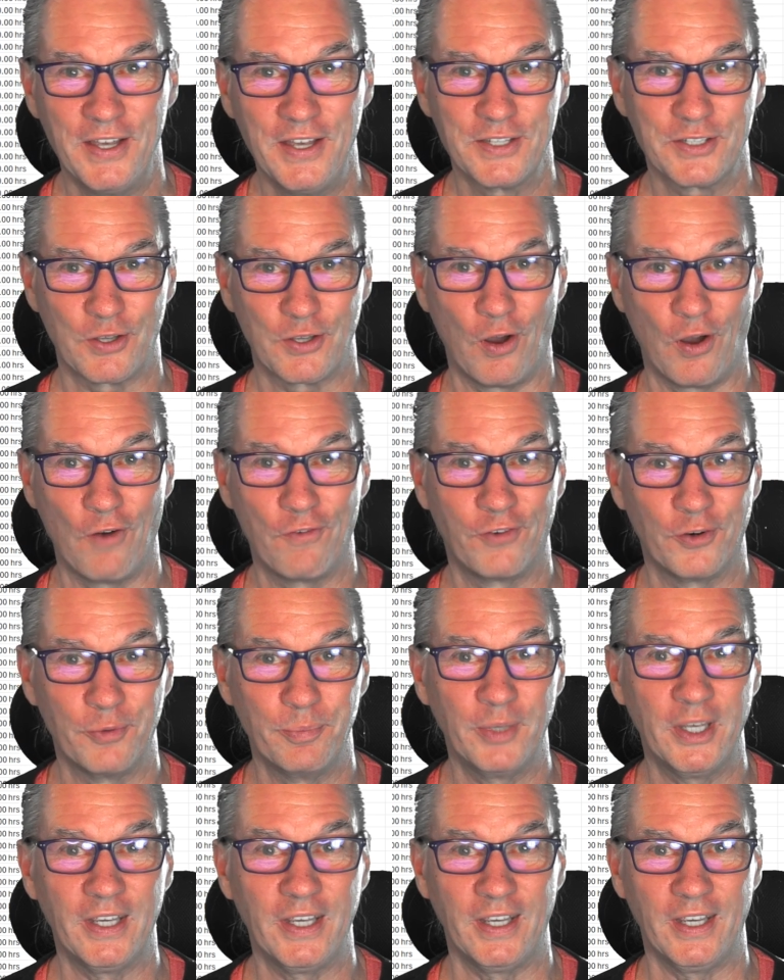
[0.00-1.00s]
So for
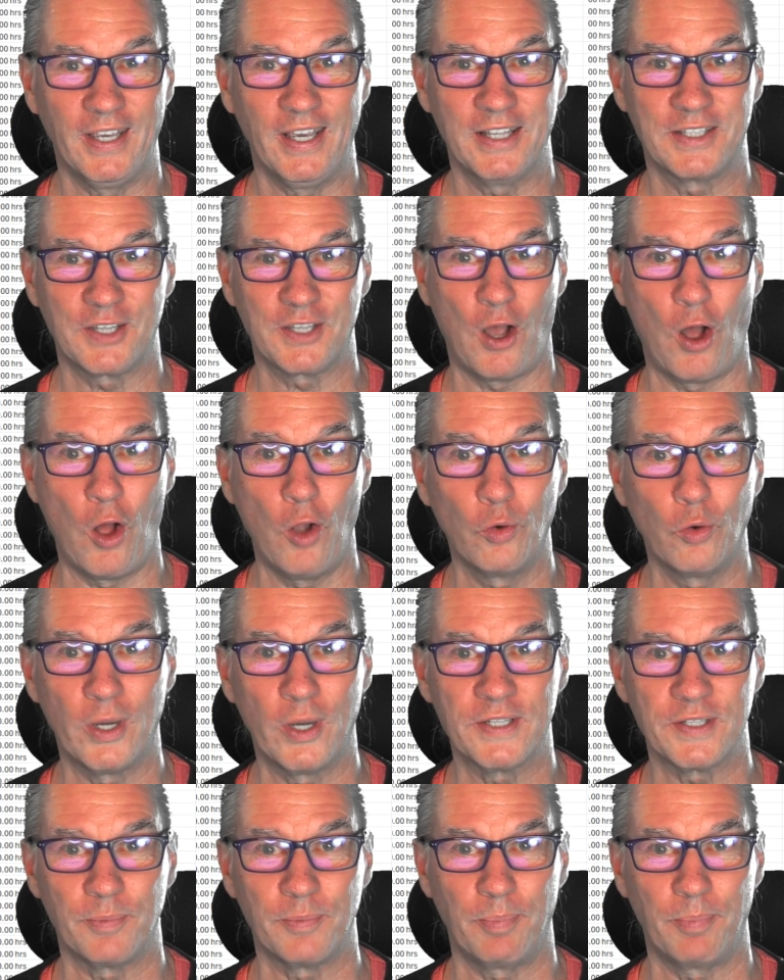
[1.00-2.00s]
me, it's
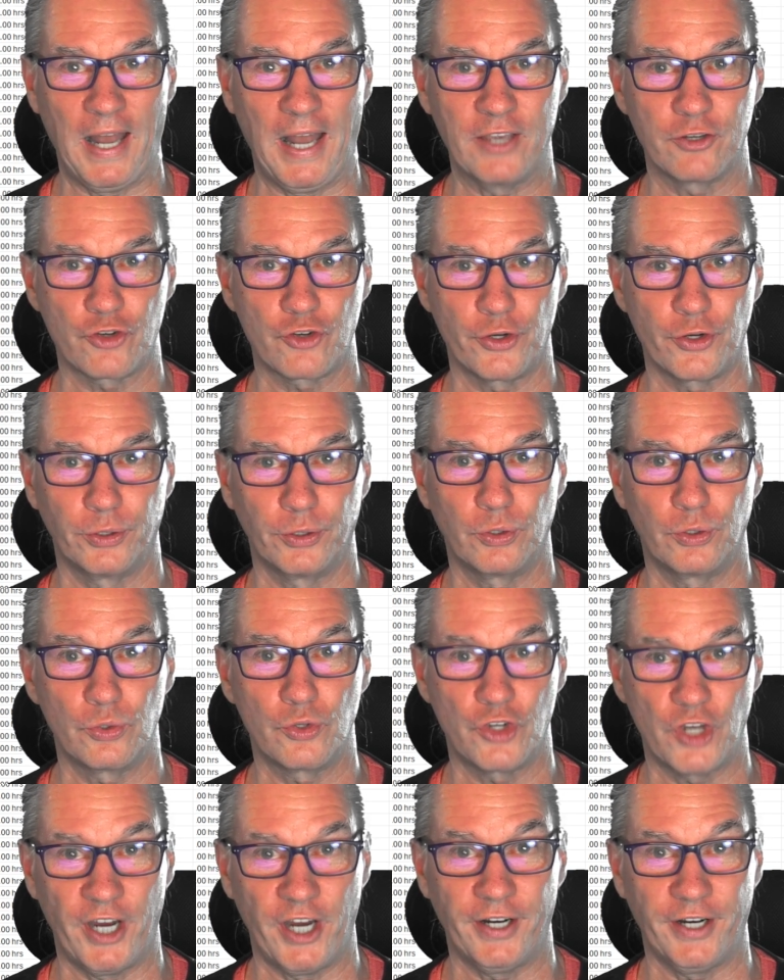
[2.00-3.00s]
always a pleasure to
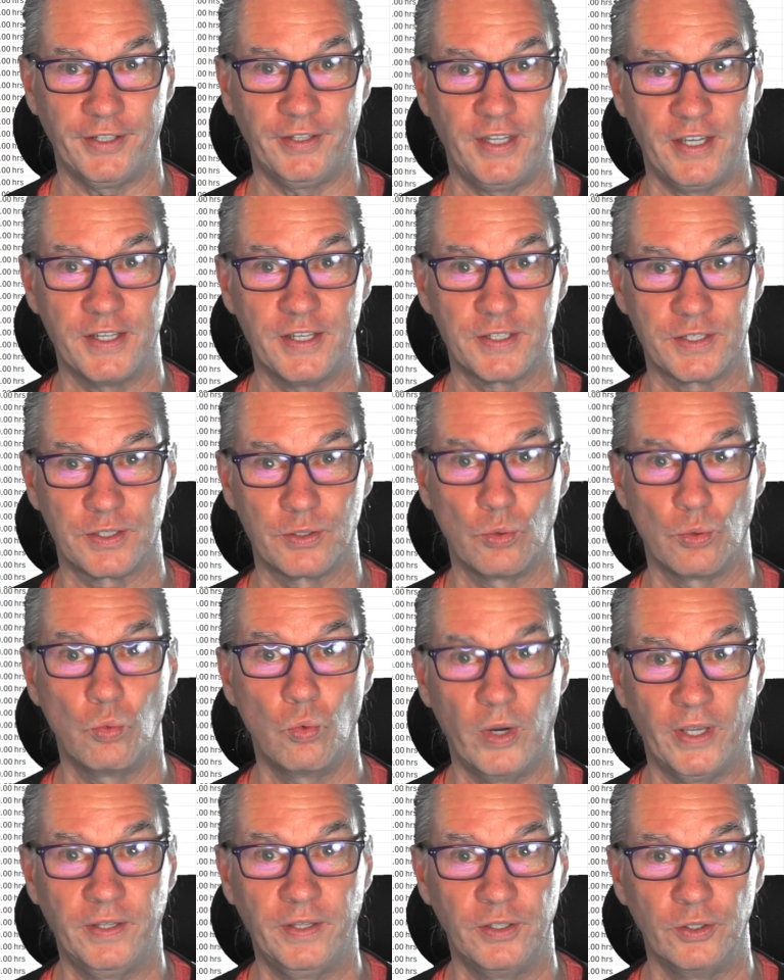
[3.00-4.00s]
share this
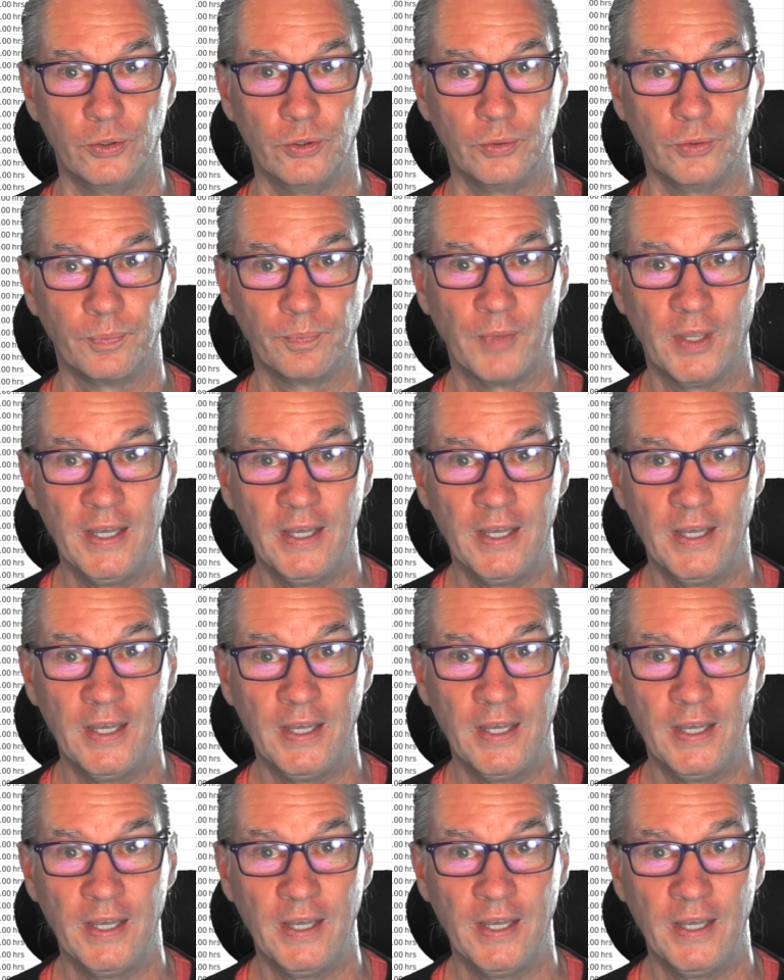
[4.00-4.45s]
with you.